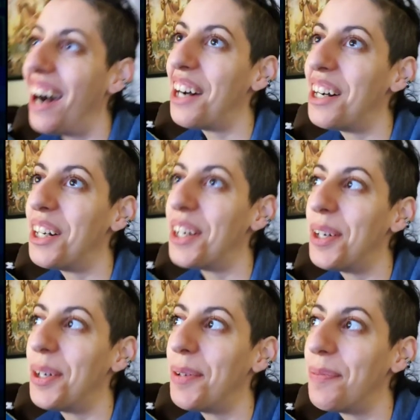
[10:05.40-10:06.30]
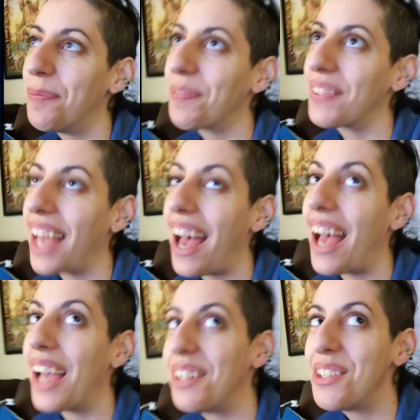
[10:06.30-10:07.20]

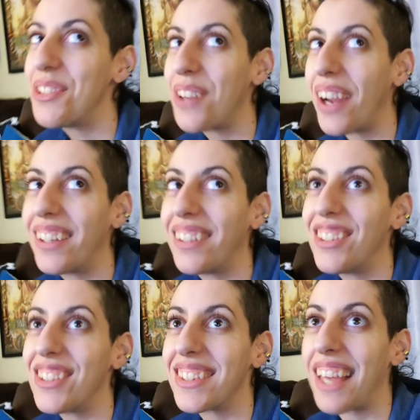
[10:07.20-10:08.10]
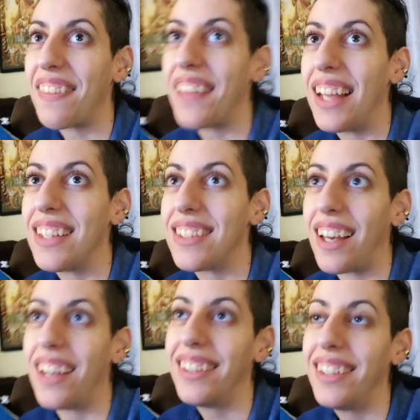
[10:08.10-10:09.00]
I was trying to just get that
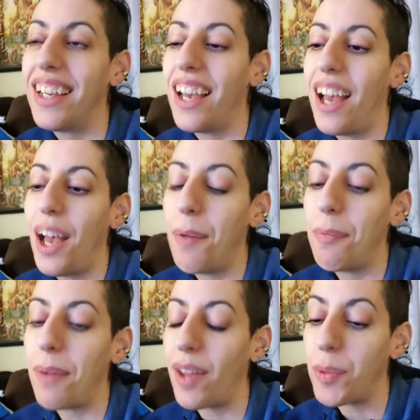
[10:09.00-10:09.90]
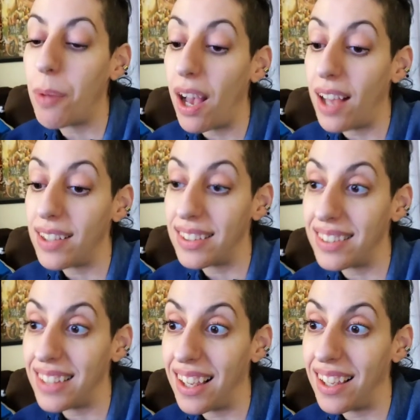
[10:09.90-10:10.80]
done, but the
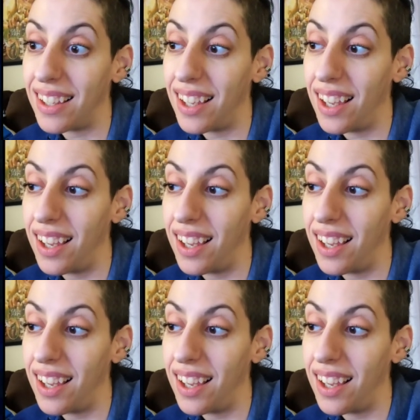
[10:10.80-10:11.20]
processing